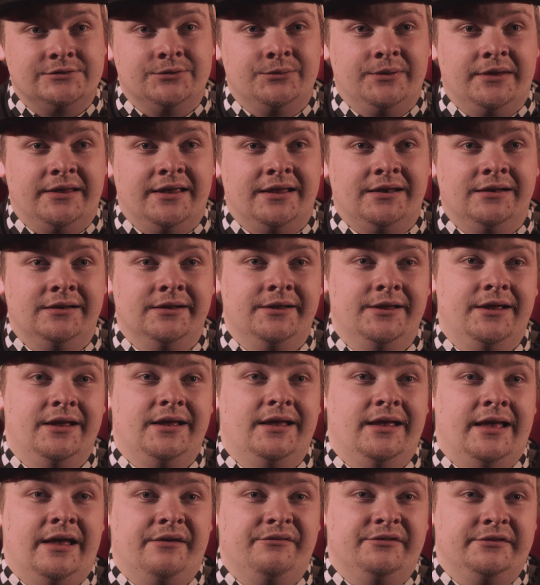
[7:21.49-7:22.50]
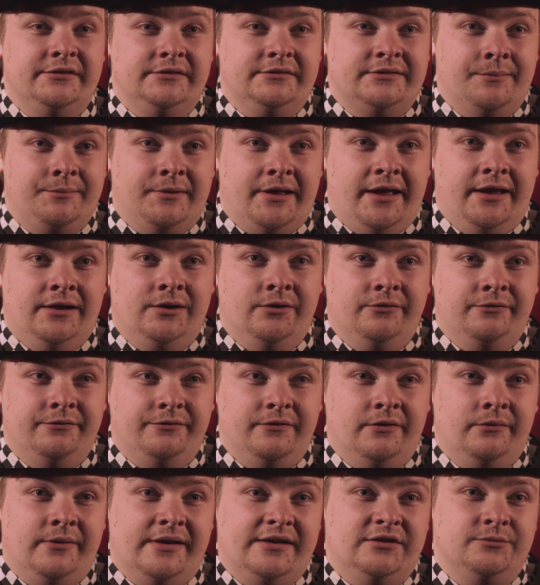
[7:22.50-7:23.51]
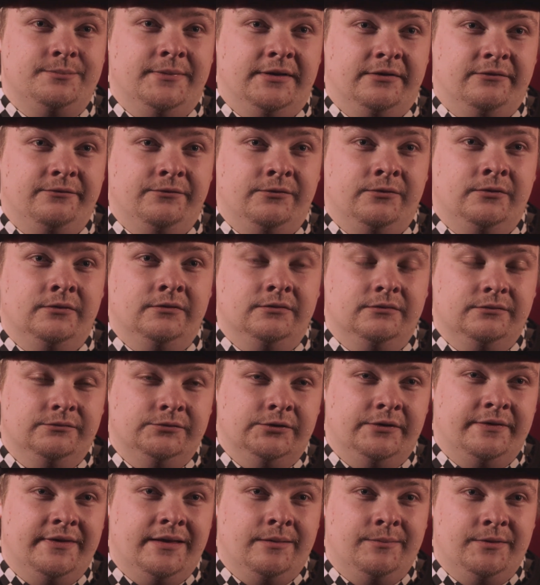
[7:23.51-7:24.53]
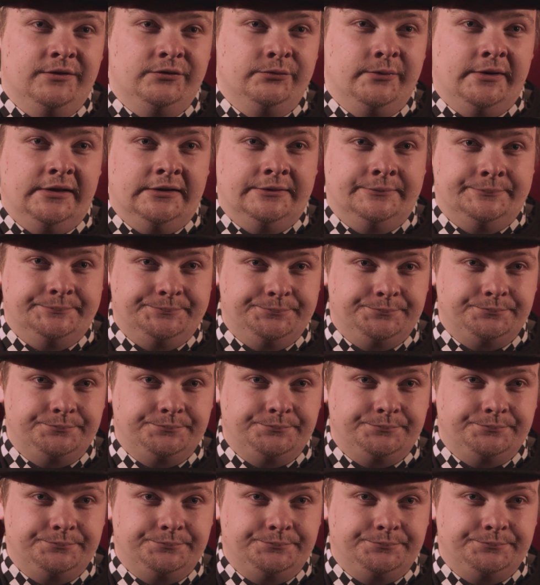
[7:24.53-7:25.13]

so we can have some kind of arrangement for them as well.